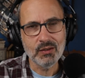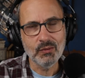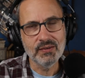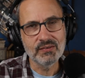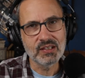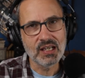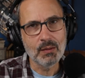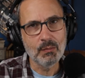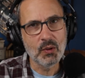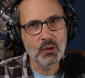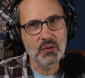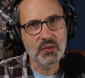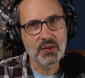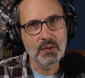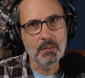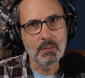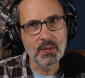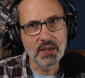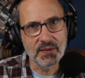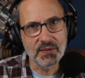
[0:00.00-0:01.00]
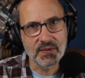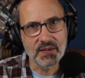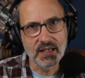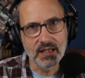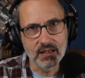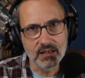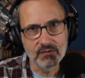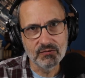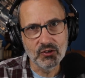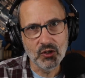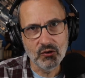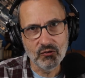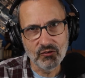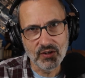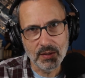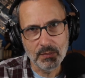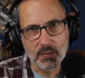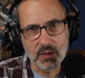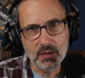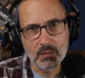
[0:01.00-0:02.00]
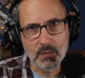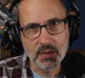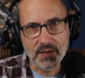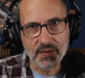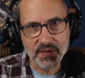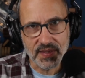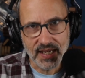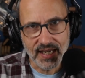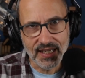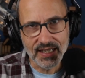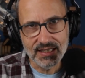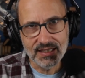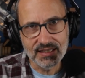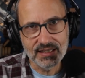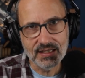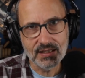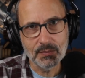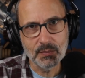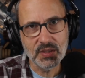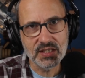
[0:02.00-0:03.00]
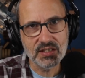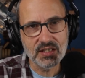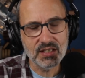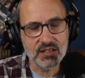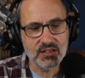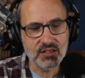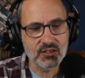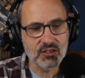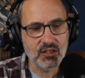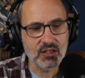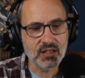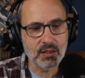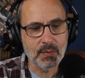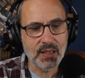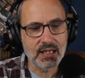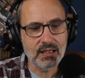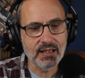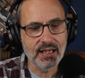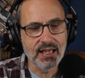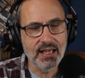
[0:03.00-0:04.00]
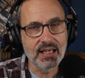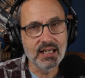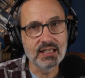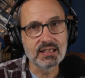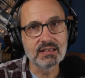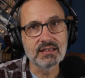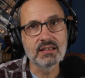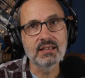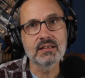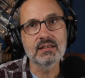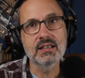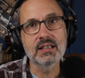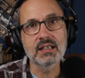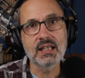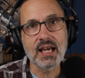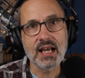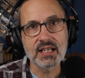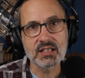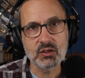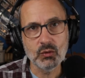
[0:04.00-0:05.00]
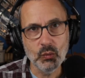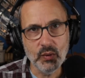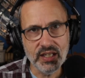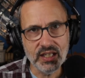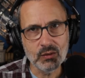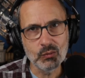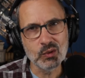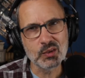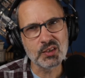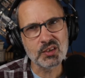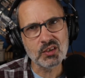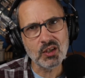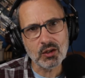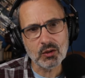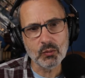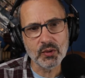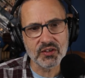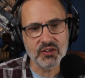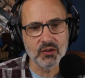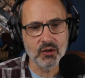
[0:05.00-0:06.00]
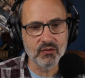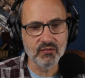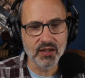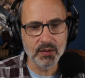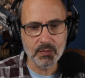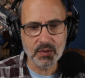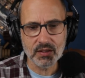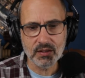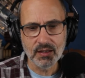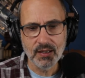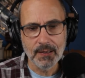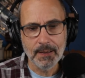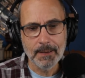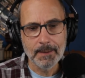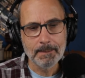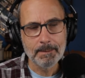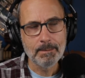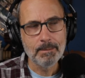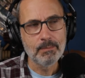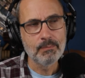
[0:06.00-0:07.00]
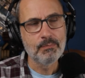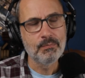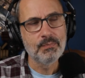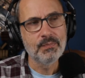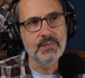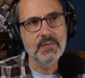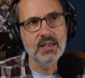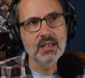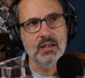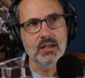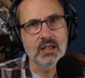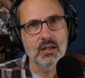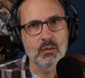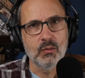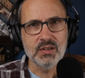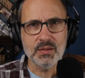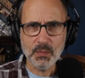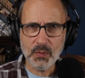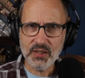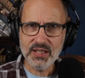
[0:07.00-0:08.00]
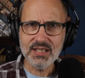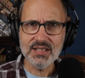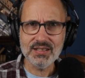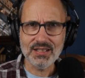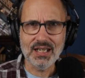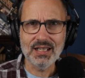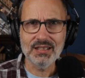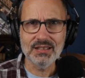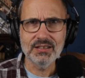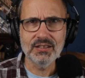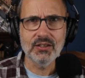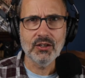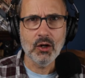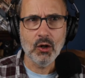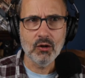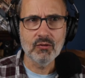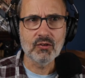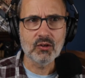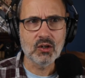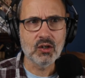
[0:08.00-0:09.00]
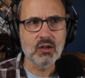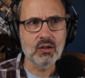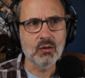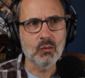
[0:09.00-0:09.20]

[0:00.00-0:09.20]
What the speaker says: We've got both the month of November, month end business to talk about, and the last week. We'll start with November. It was pretty solid overall.